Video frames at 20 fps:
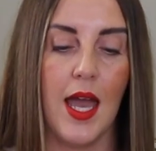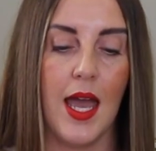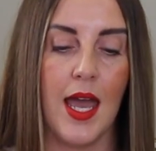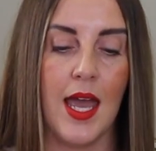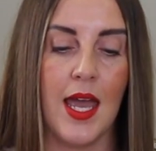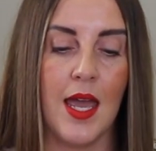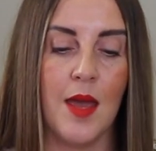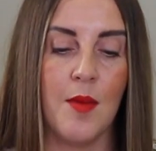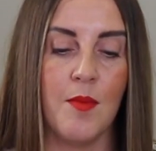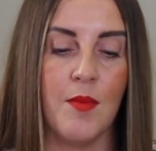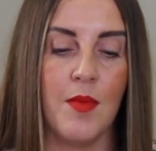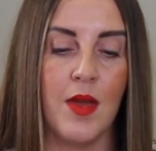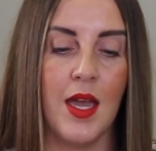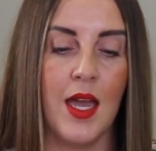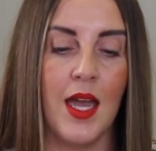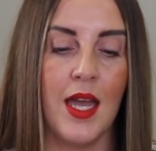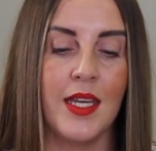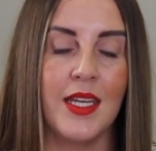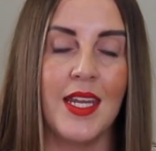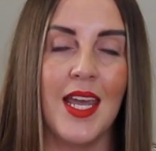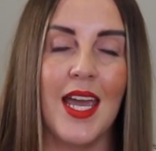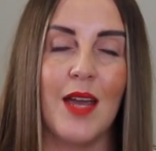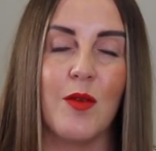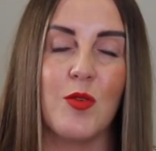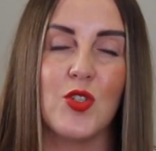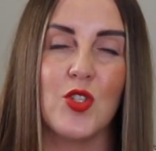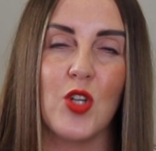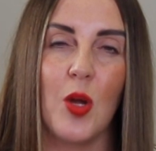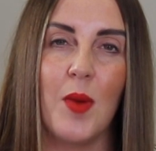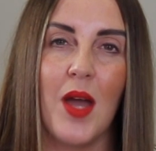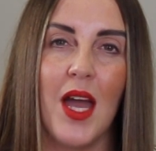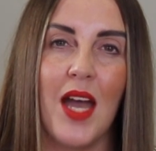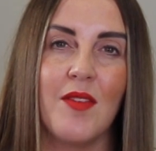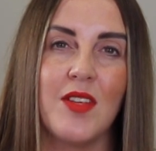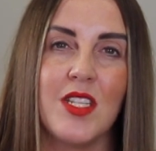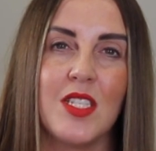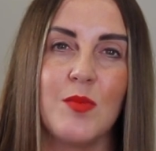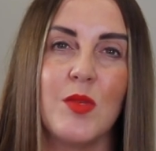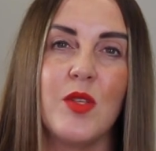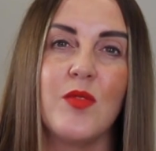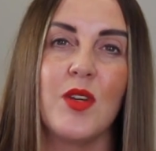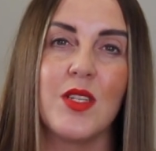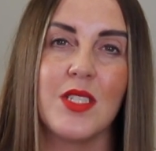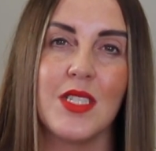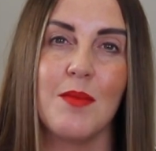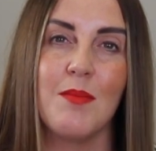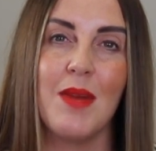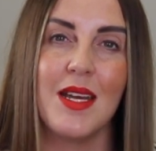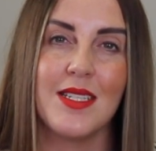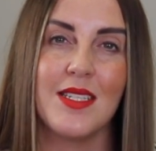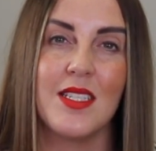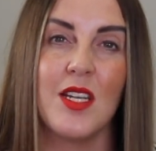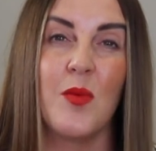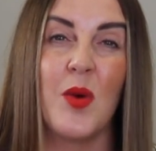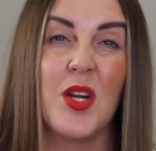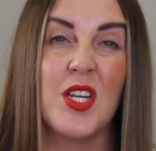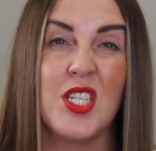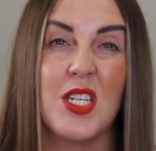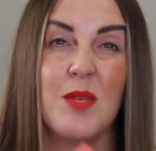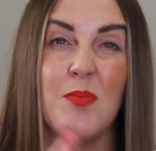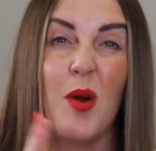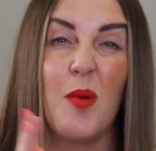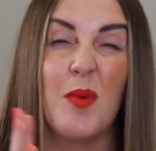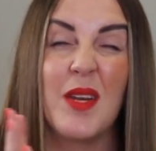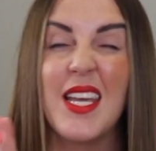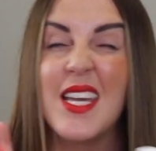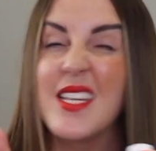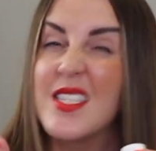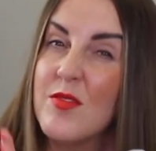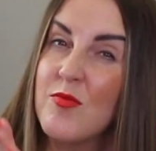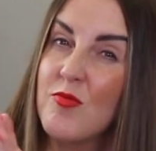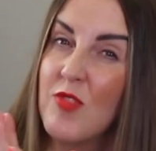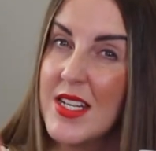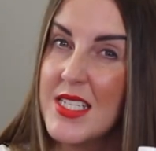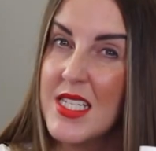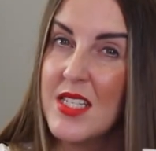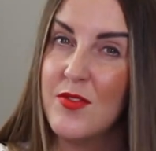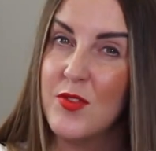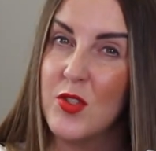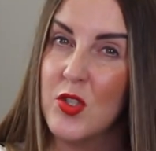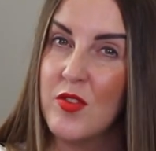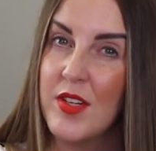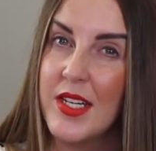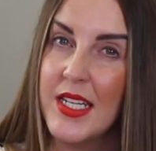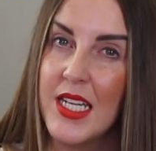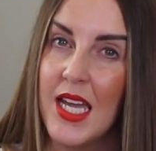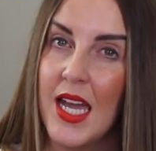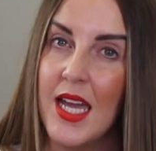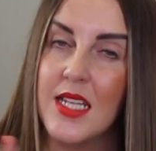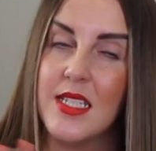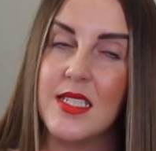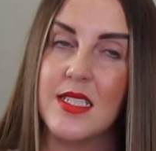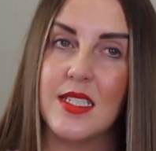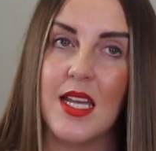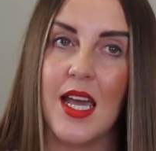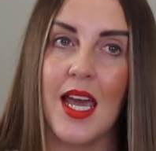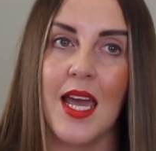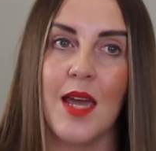And yeah, it will stop her having to move on to master when she probably isn't ready for it yet.